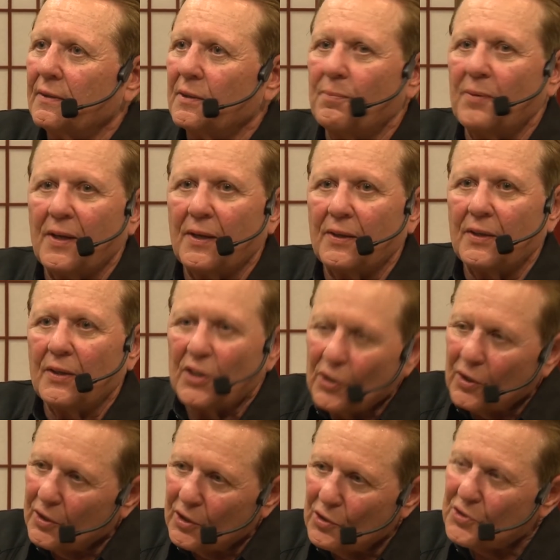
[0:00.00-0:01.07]
to be
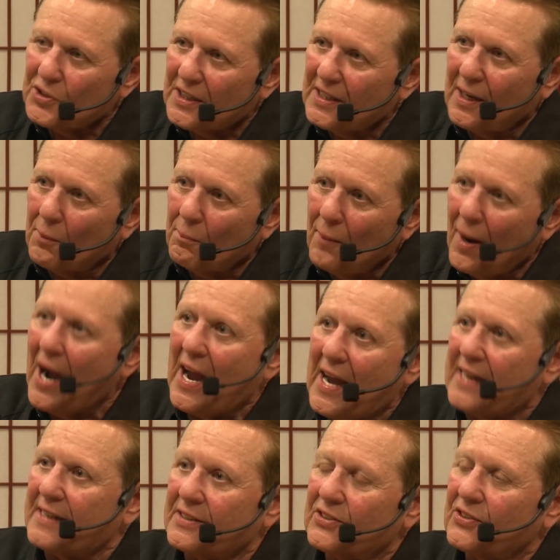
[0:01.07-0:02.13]
using their
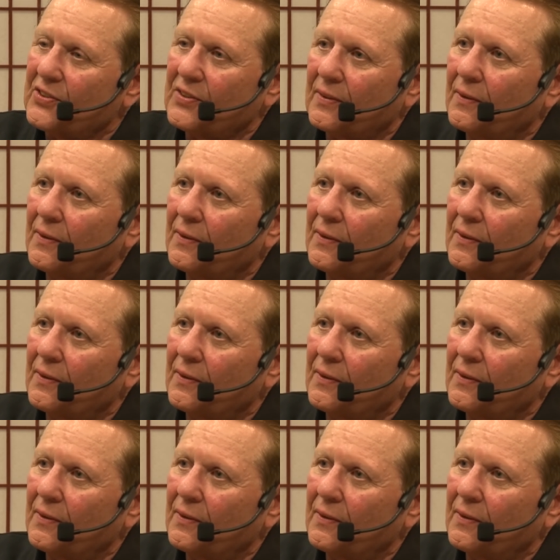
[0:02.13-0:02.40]
minds,